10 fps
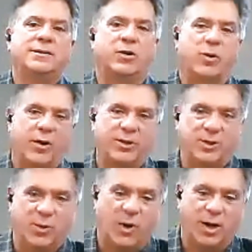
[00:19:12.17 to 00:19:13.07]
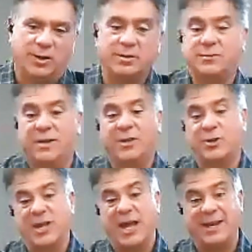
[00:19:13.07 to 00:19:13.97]
They're grounded to the wall,
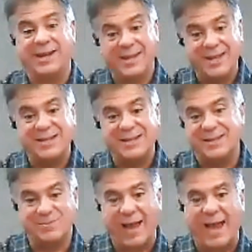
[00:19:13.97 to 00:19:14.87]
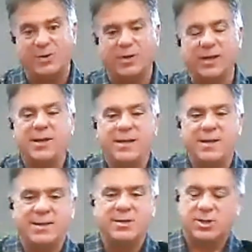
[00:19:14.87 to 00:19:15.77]
understanding that this is battery.
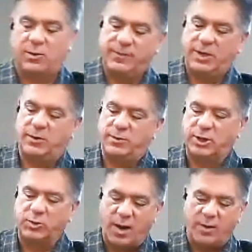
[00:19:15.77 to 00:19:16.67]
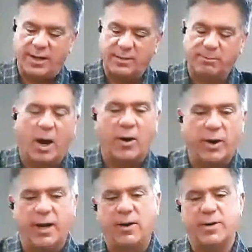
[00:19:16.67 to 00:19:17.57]
So, you know, the grounding
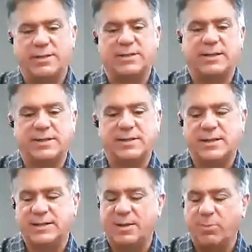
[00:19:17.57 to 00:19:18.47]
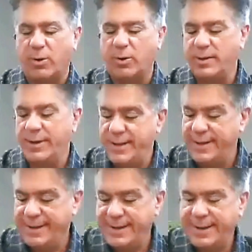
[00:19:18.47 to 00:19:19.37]
bar here is important.
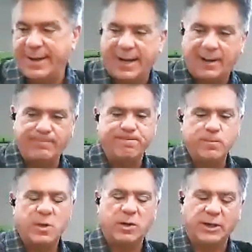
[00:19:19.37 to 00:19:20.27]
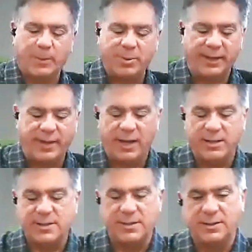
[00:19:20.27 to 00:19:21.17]
Couple of
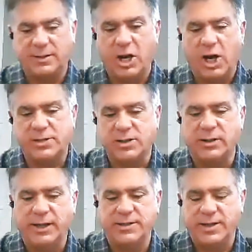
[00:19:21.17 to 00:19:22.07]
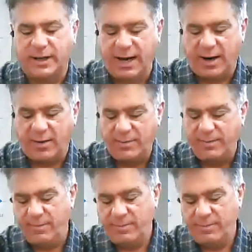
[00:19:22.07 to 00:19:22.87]
things. The nozzle needs the care.